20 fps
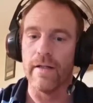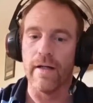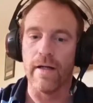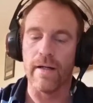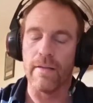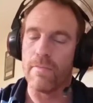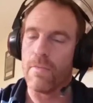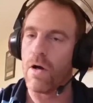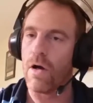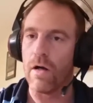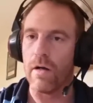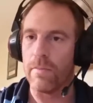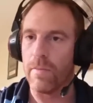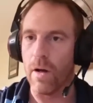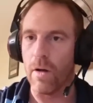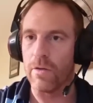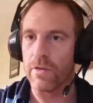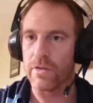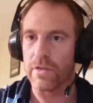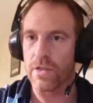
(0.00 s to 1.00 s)
I'm not
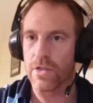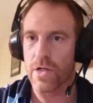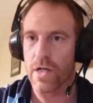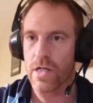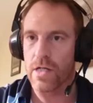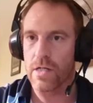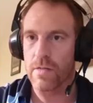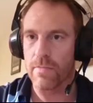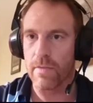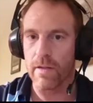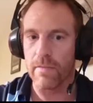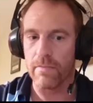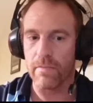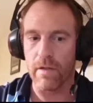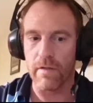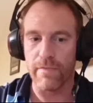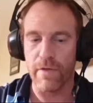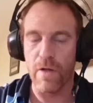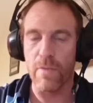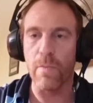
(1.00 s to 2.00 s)
opposed to changing
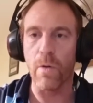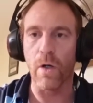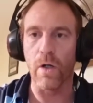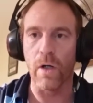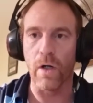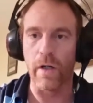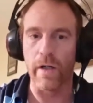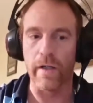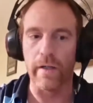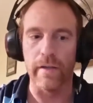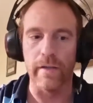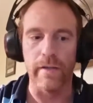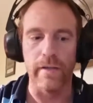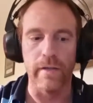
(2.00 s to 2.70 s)
my viewpoint on it.